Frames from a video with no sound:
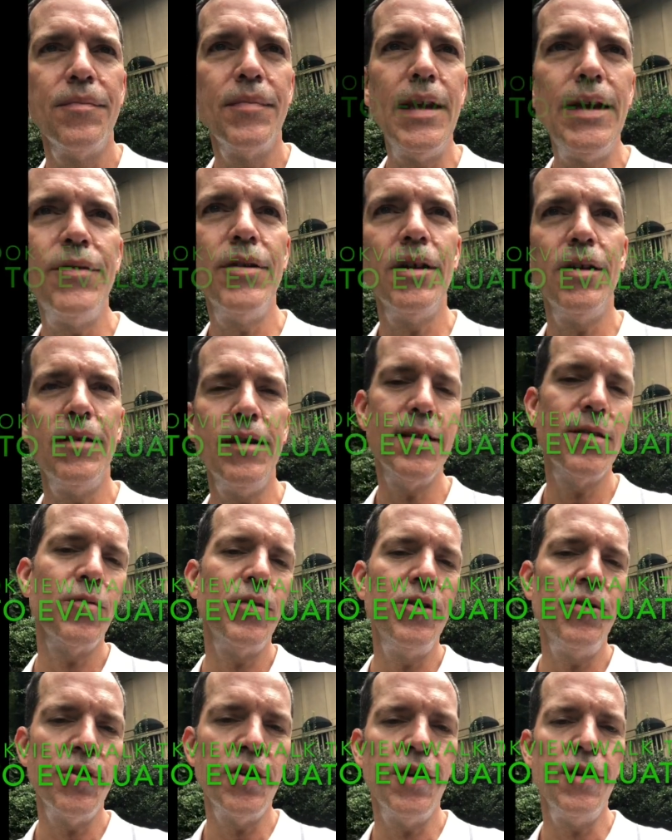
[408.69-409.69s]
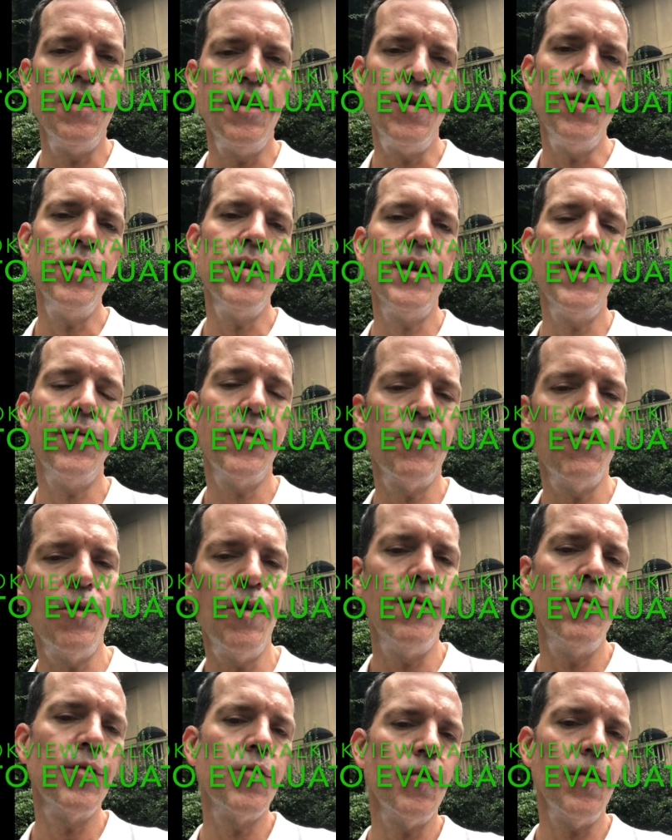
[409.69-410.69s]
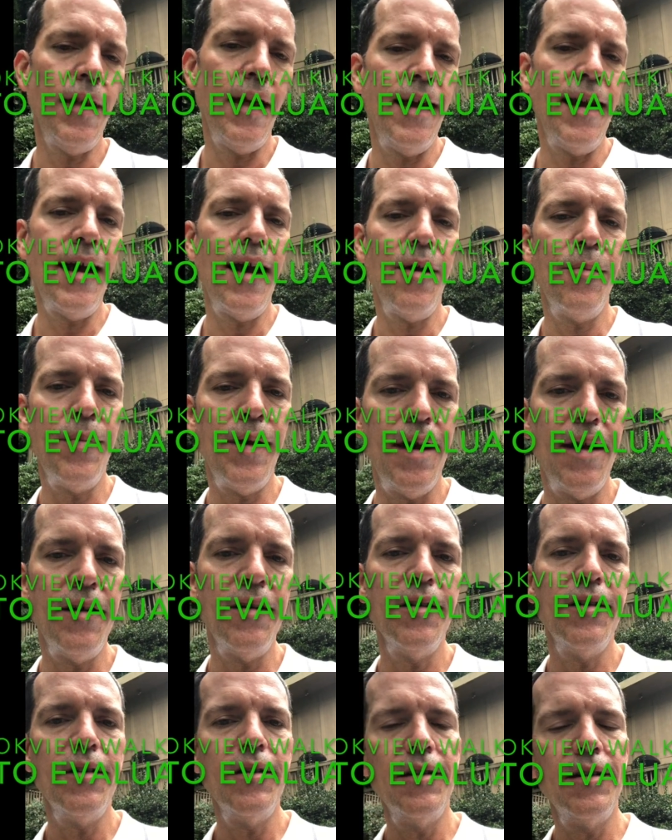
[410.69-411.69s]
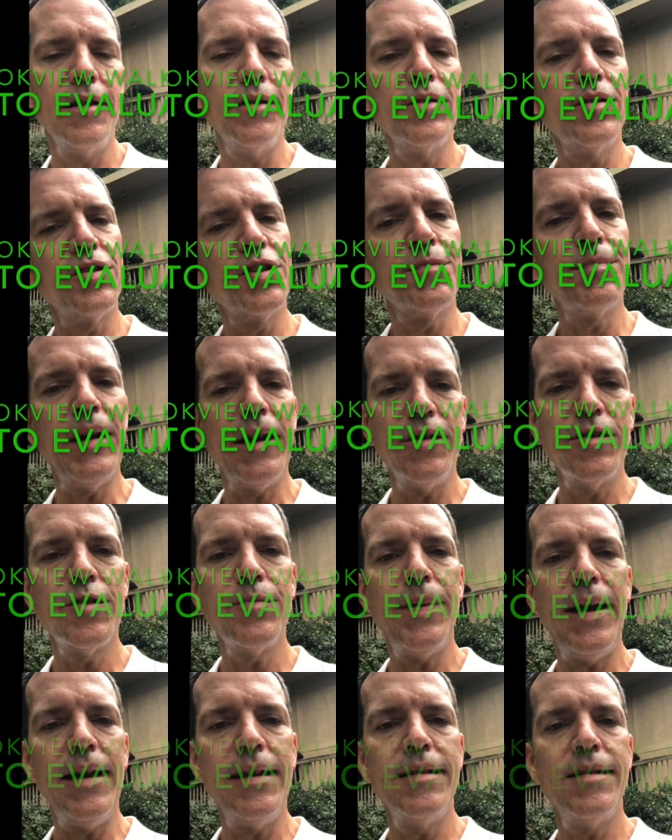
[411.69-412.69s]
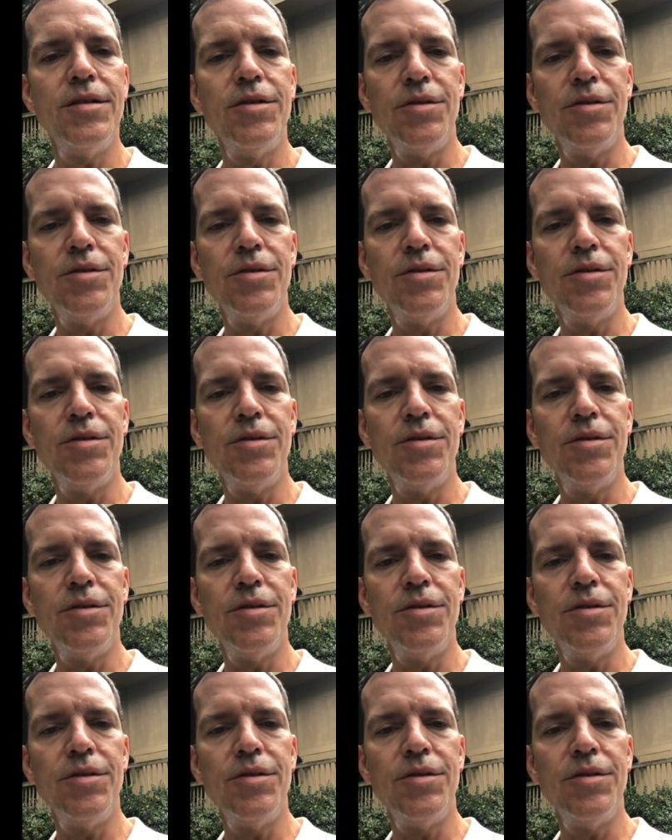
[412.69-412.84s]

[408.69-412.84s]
even though this one you couldn't do it, if the rooms were laid out better and there was just better space,